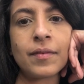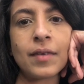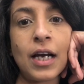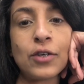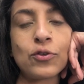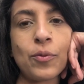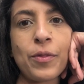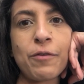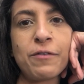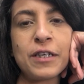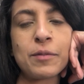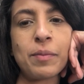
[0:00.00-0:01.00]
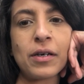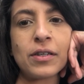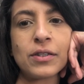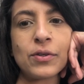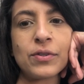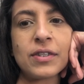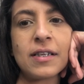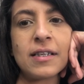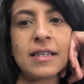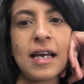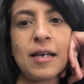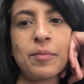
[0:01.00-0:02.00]
I dropped the fish bucket onto the
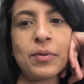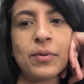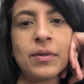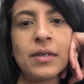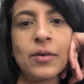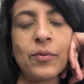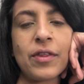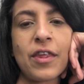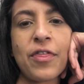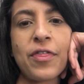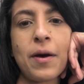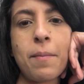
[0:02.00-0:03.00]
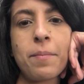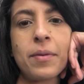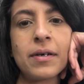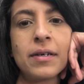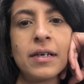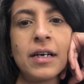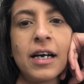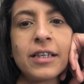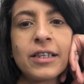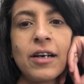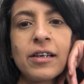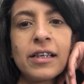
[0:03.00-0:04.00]
table with a thump A
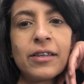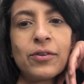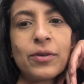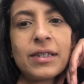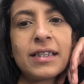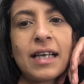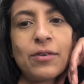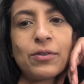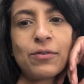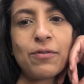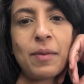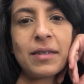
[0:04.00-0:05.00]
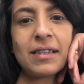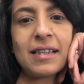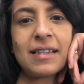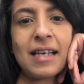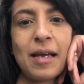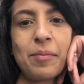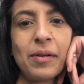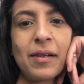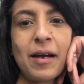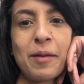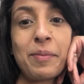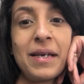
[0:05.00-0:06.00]
chuckling noise sounded from under the table.
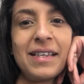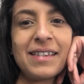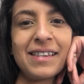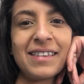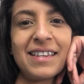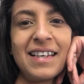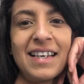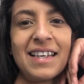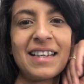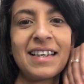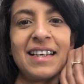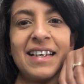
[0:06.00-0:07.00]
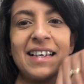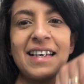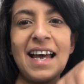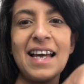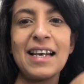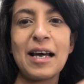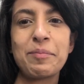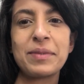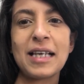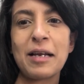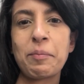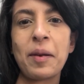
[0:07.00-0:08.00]
I peeked underneath. Caleb
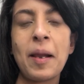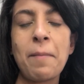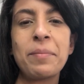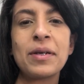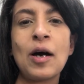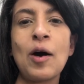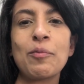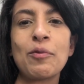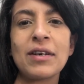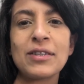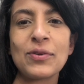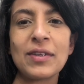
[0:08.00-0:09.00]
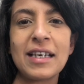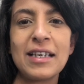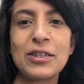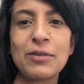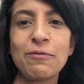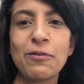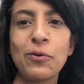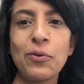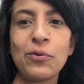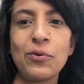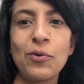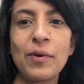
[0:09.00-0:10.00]
sat plump and upright on the kitchen floor,
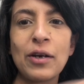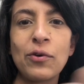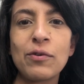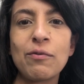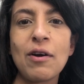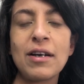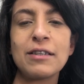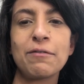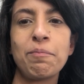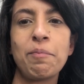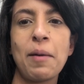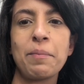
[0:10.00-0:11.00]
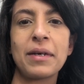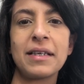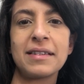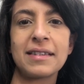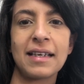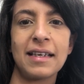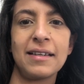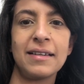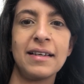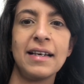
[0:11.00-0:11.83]
gnawing on a rind of pumpkin skin.